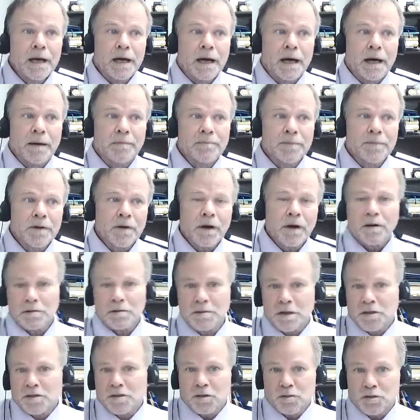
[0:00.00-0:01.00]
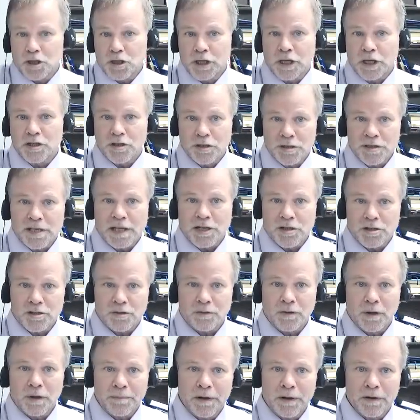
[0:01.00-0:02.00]
matter. There are associations that
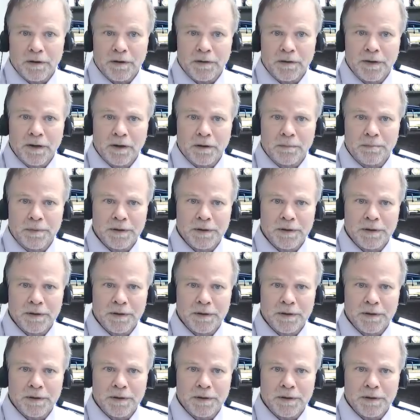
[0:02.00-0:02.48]
show up here and there,